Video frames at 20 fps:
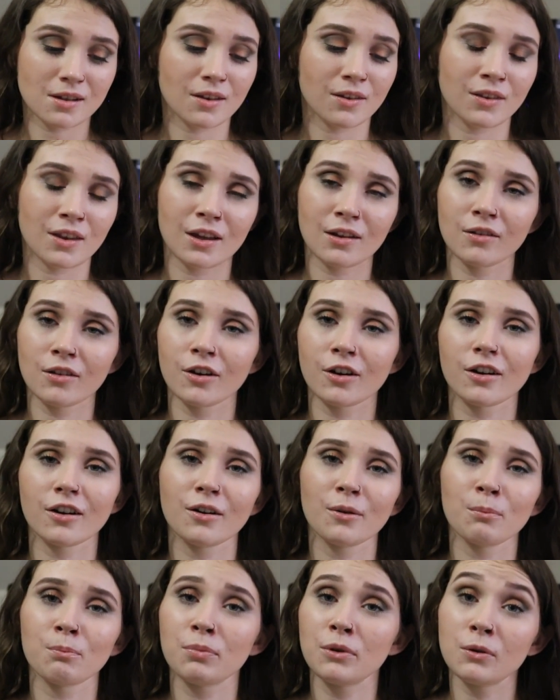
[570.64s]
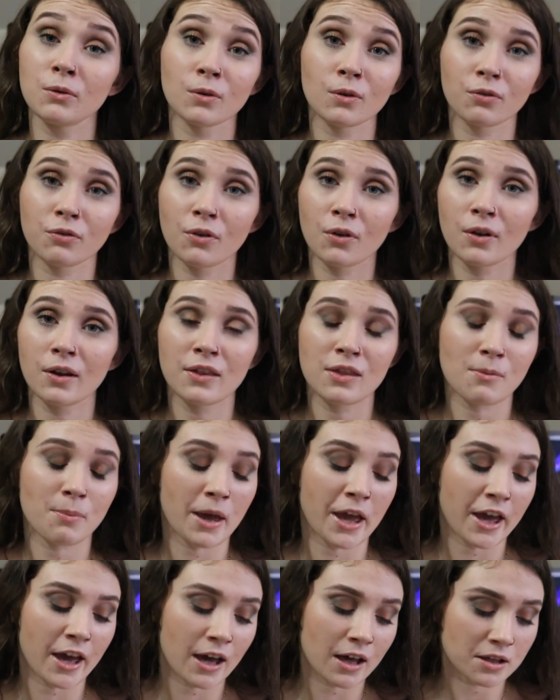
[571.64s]
they look beautiful in the
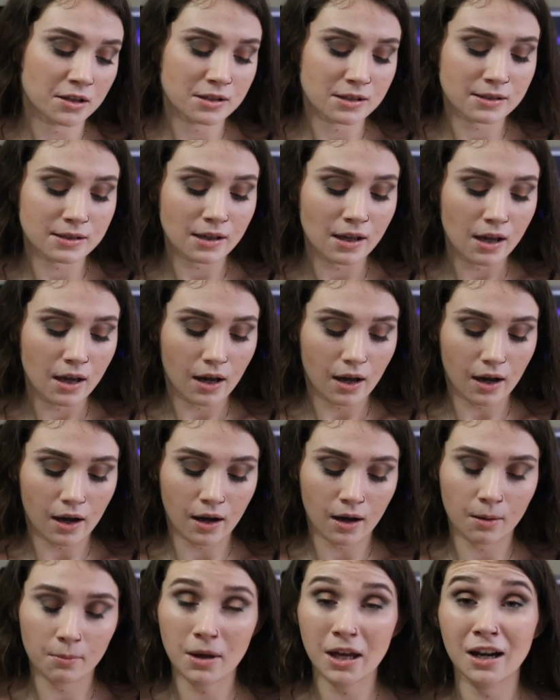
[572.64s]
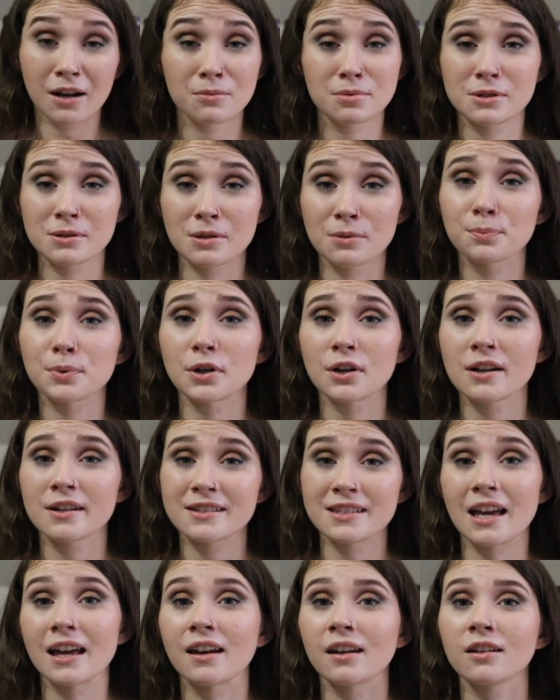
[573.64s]
pans, and I'm super
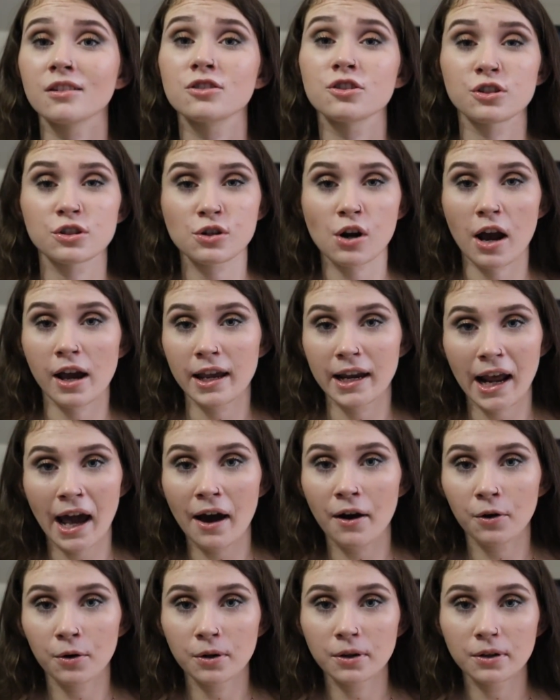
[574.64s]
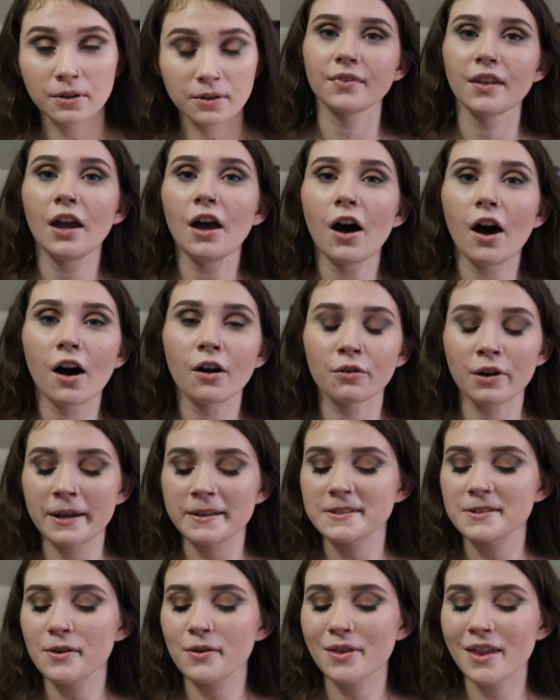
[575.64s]
excited to try it out.
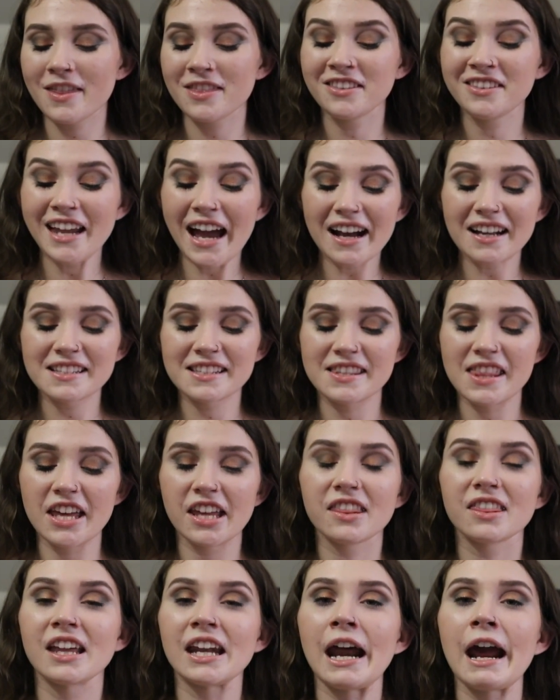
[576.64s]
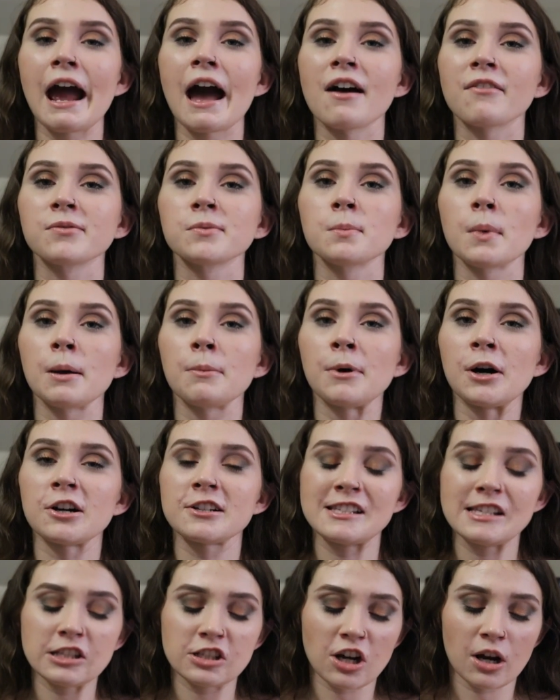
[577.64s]
Alright, so the next thing that I have in my
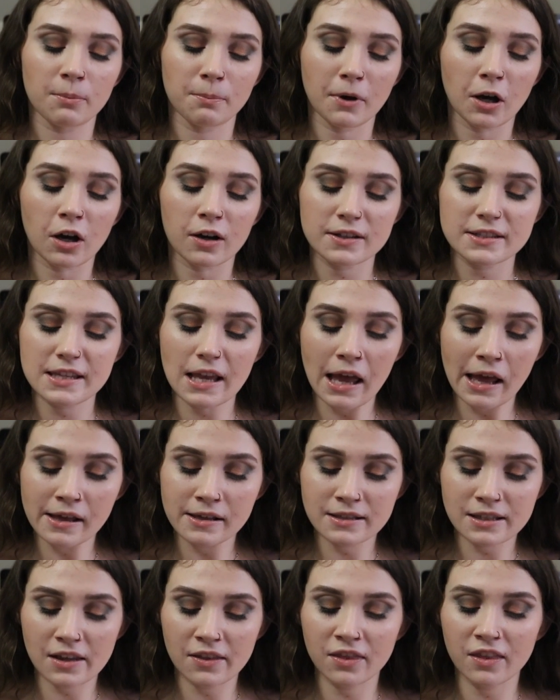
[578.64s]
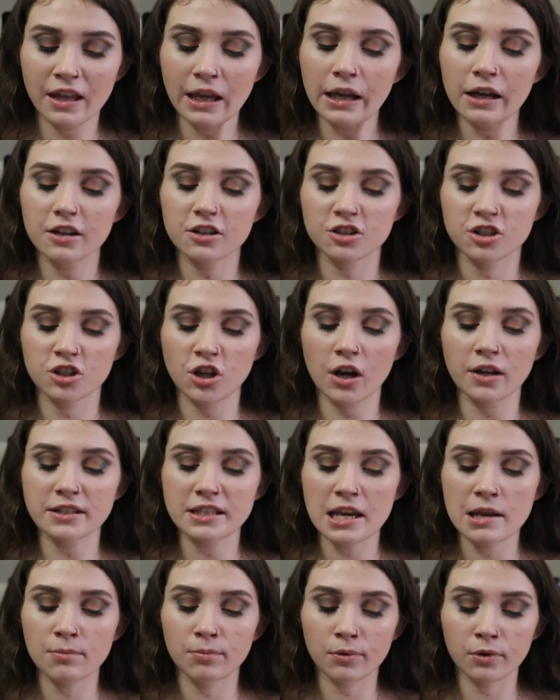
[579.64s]
Boxycharm box is the
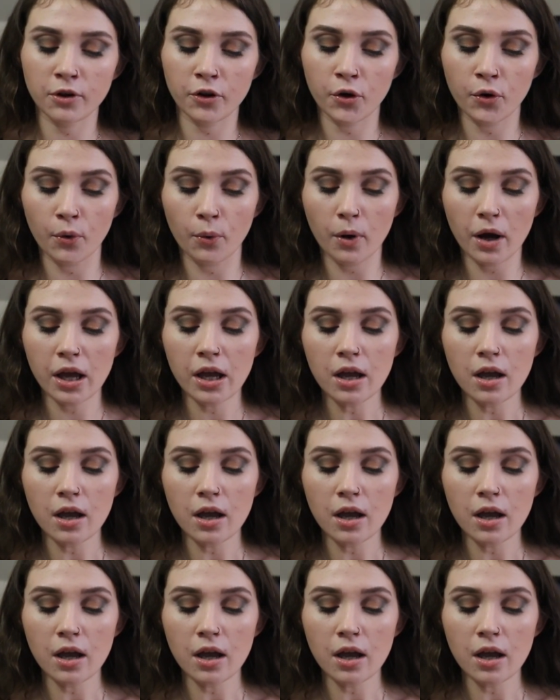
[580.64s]
Jante Blue